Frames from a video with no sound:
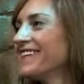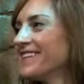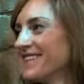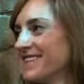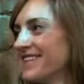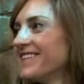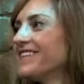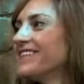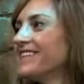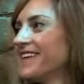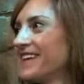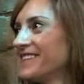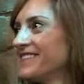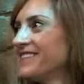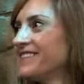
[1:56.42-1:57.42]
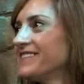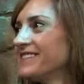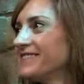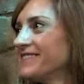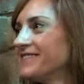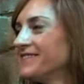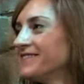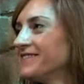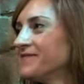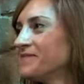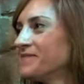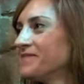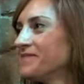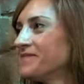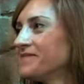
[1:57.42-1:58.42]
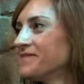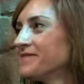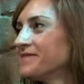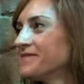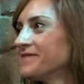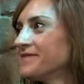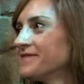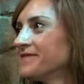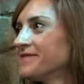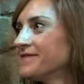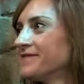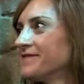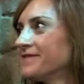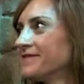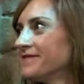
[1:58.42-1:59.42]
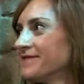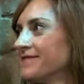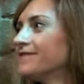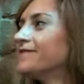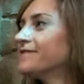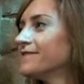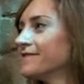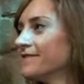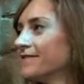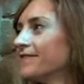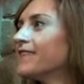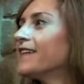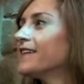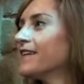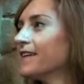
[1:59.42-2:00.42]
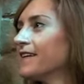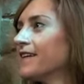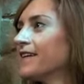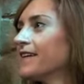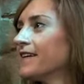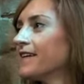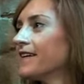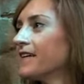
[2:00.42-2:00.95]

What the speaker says: This person isn't speaking.